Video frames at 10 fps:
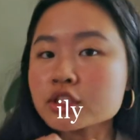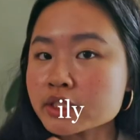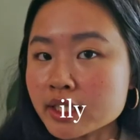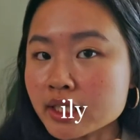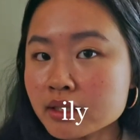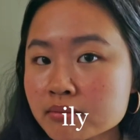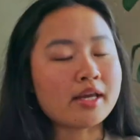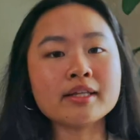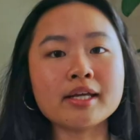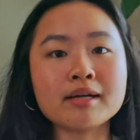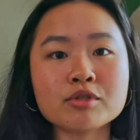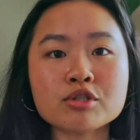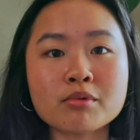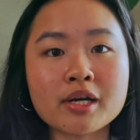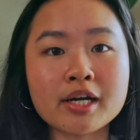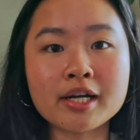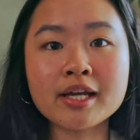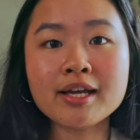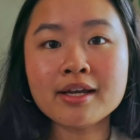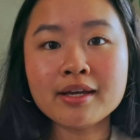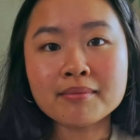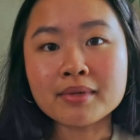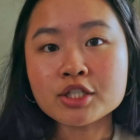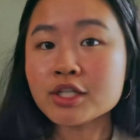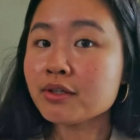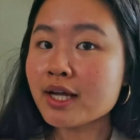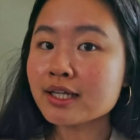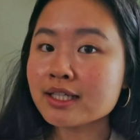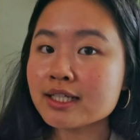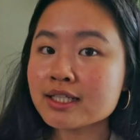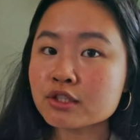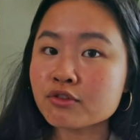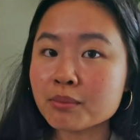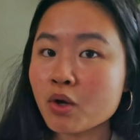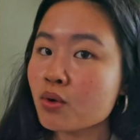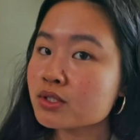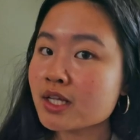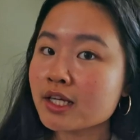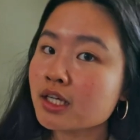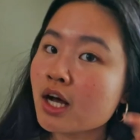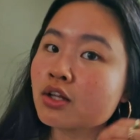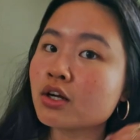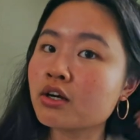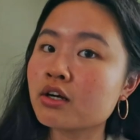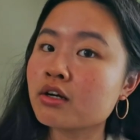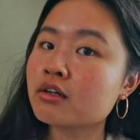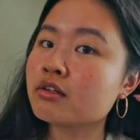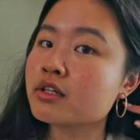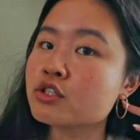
Just kidding. And then I'm just wearing my shell necklace from Coastline Color,